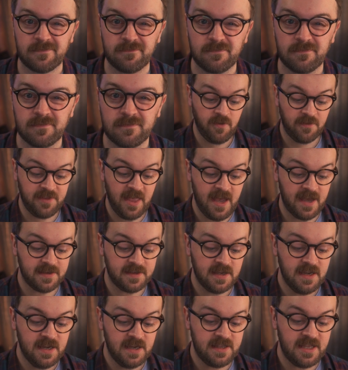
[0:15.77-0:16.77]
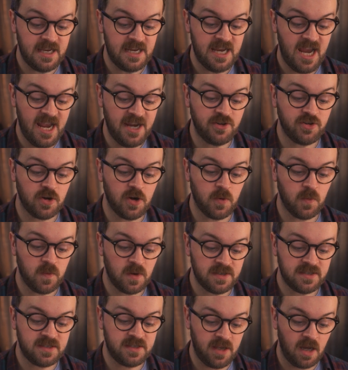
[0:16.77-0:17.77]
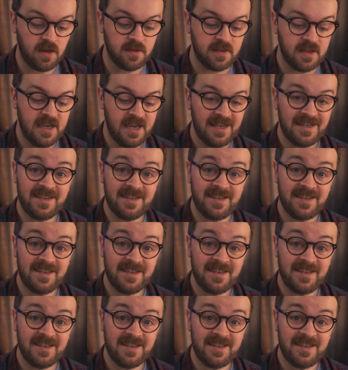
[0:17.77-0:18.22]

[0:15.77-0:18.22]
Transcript: And with that, the intro was done.